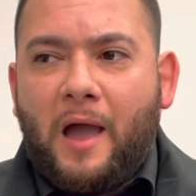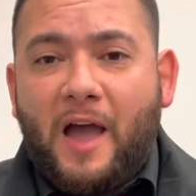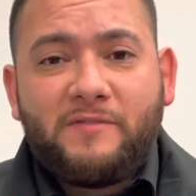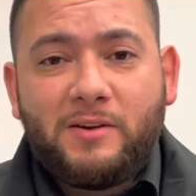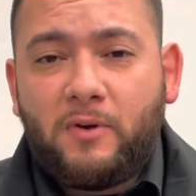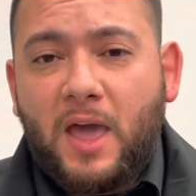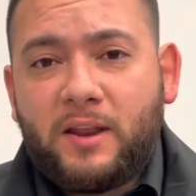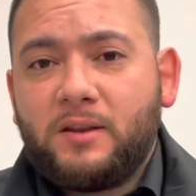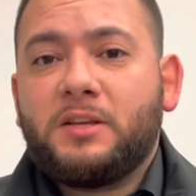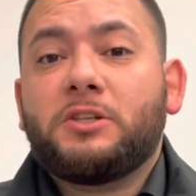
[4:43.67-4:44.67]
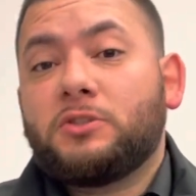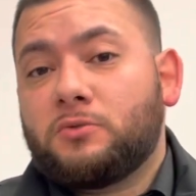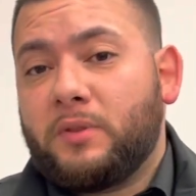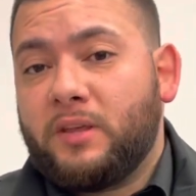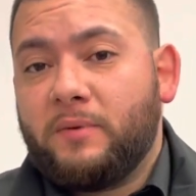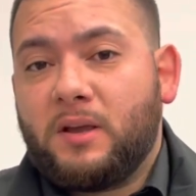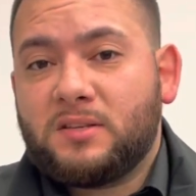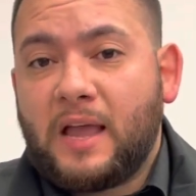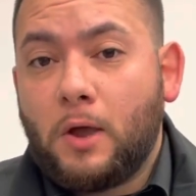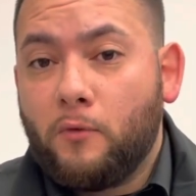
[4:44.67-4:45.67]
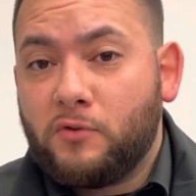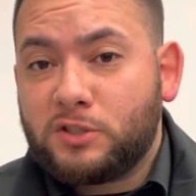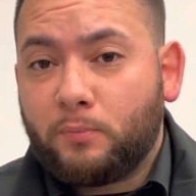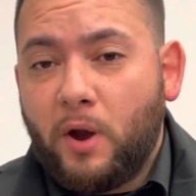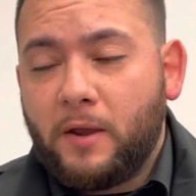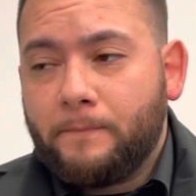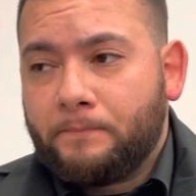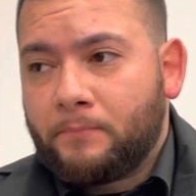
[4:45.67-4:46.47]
I've never had any issues with it because I overspray.